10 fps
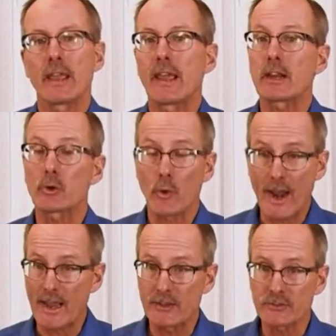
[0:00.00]

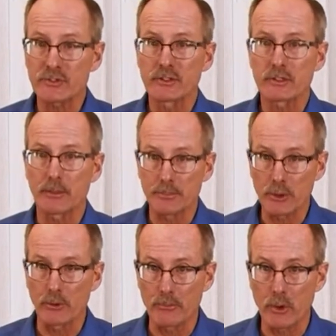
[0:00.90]
HEC-RAS
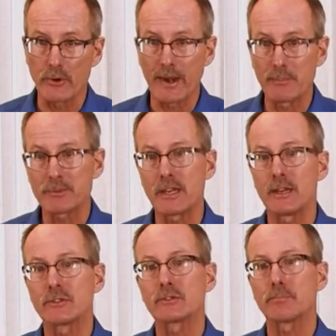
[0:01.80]
computer program
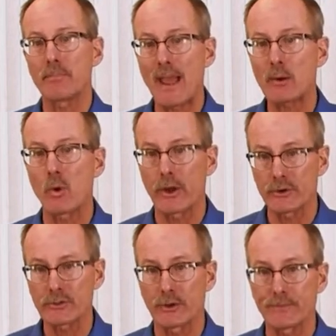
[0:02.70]
does
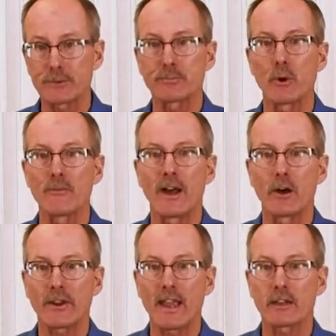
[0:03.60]
backwater surface
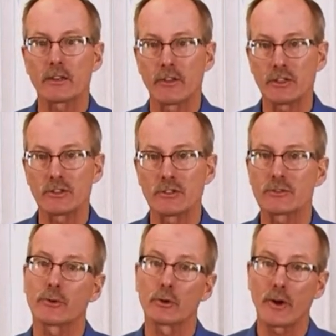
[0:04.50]
profile
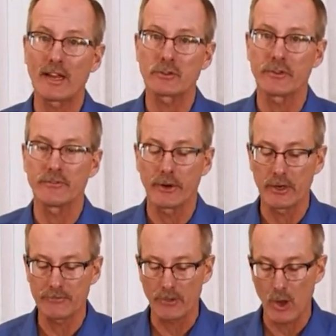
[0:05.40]
calculations for gradually
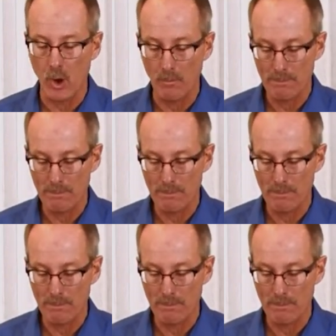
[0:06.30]
varied flow.